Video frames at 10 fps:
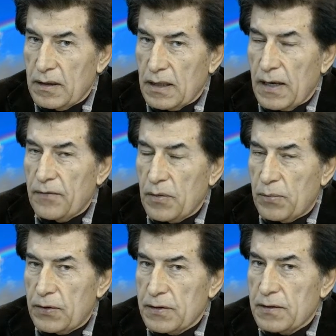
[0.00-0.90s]
of the
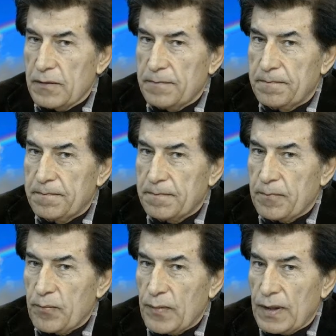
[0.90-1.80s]
person
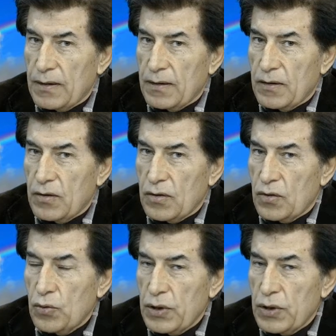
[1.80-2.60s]
who